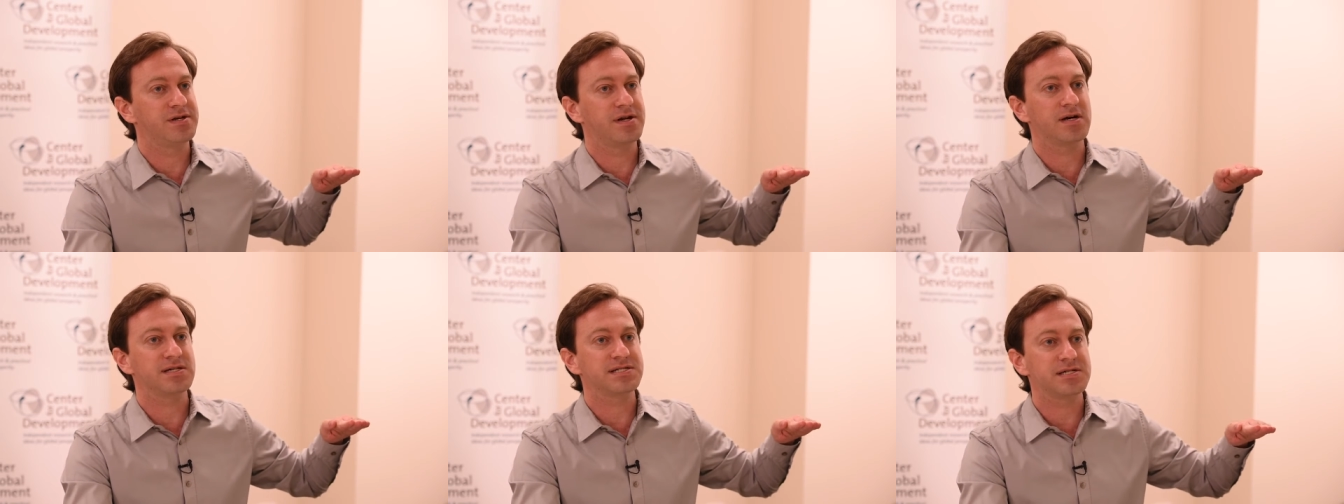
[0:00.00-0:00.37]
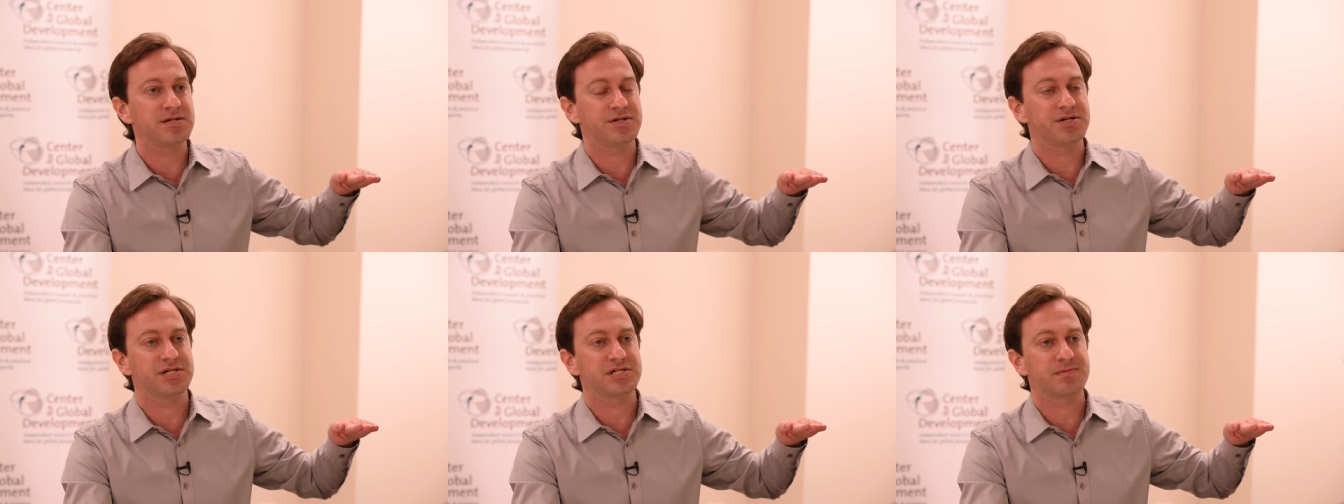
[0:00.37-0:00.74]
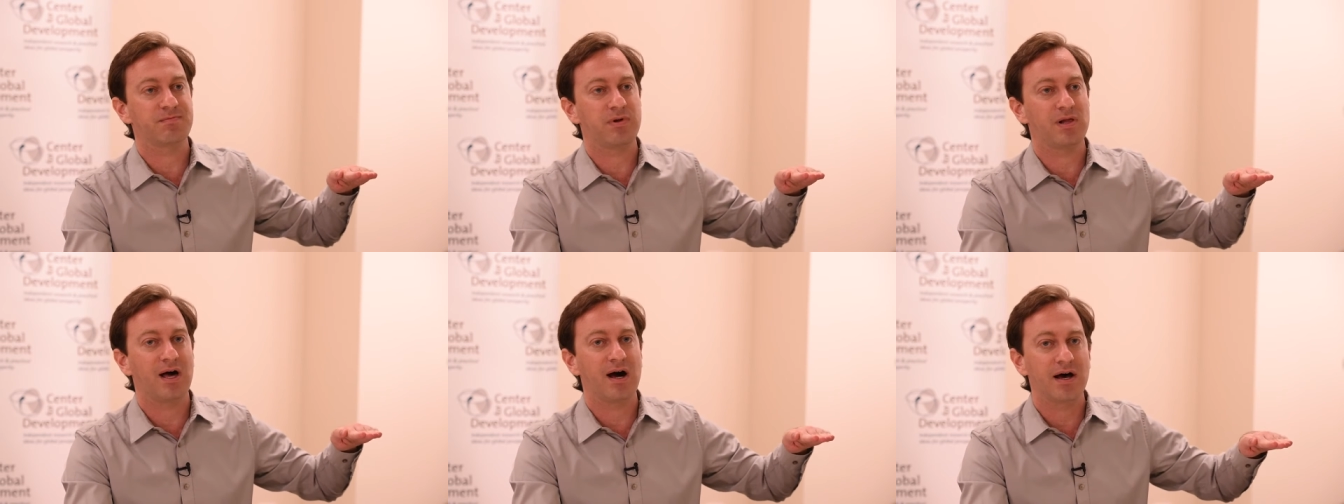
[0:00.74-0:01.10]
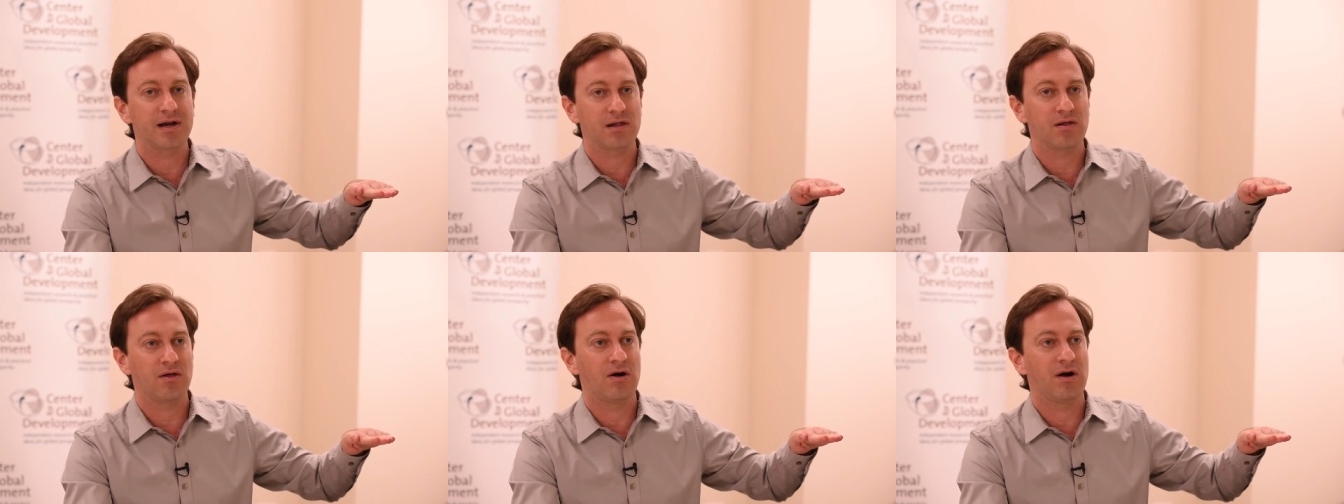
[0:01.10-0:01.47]
doesn't just
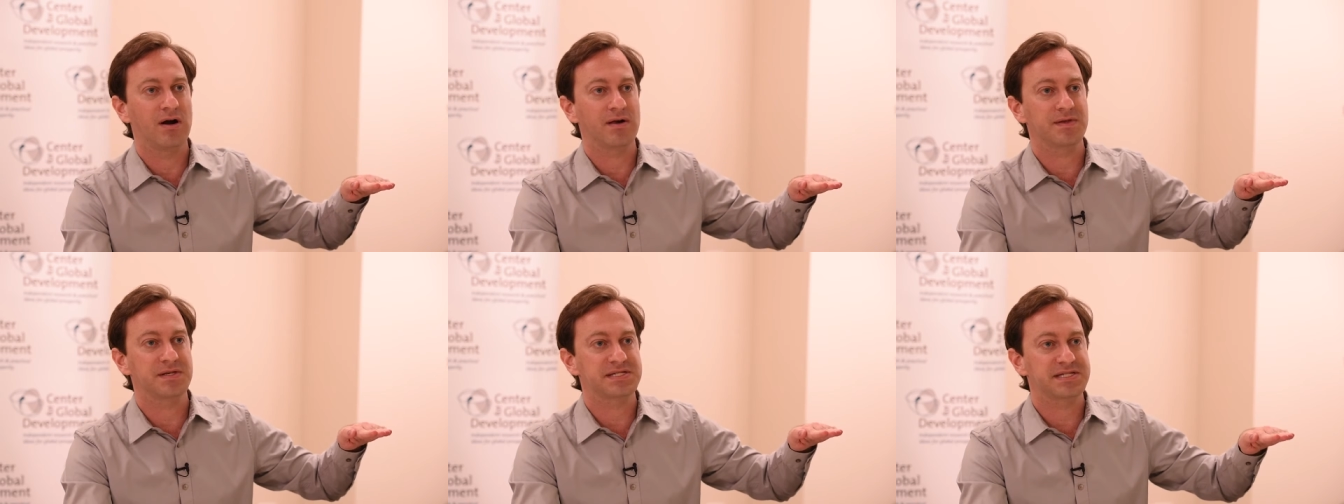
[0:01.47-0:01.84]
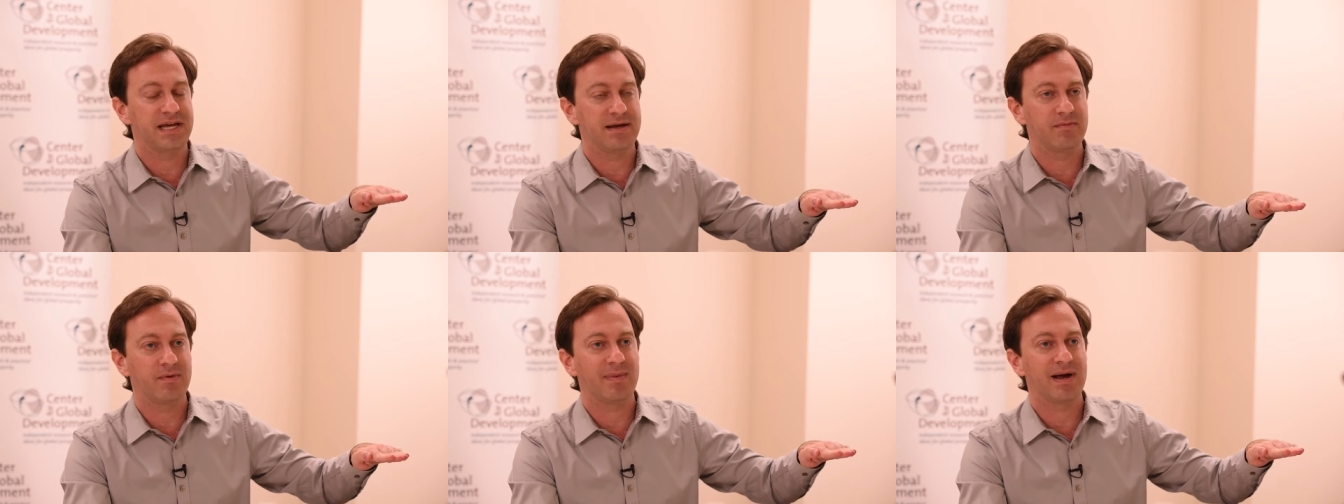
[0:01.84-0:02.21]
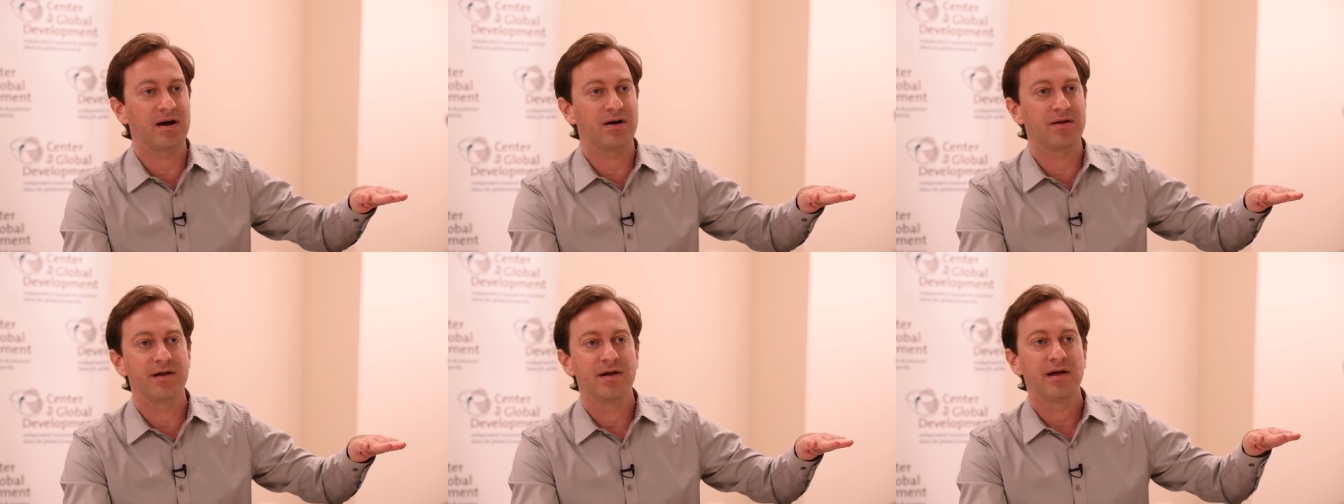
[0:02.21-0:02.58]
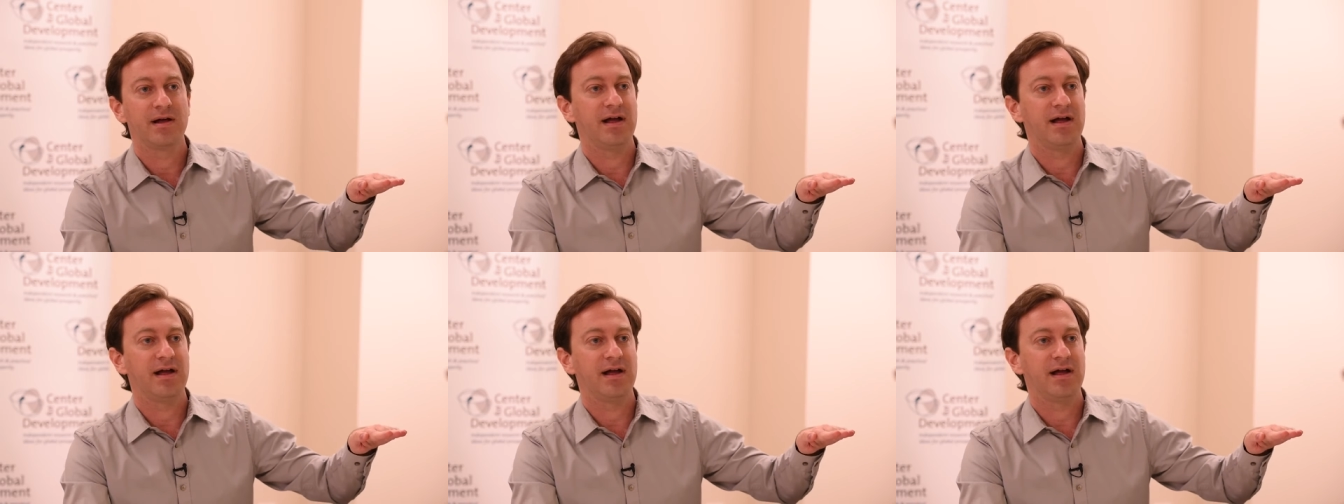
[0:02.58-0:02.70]
plod along the same amount